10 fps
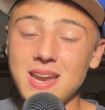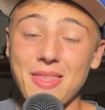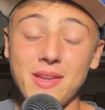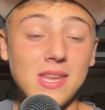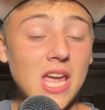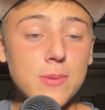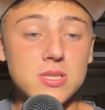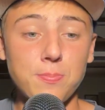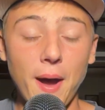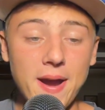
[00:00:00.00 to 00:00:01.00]
And then Gabe
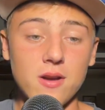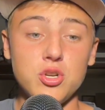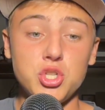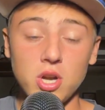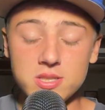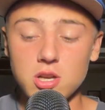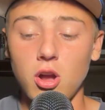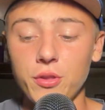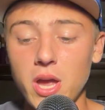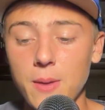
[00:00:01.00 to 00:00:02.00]
Spire, just
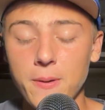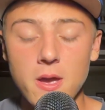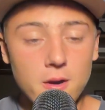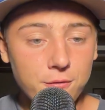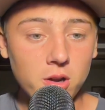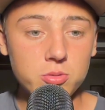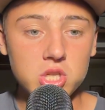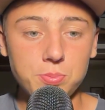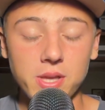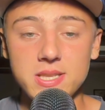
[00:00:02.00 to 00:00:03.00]
called up from
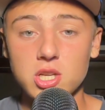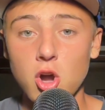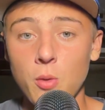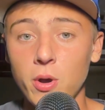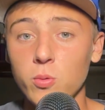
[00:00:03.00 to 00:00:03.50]
AAA Tacoma,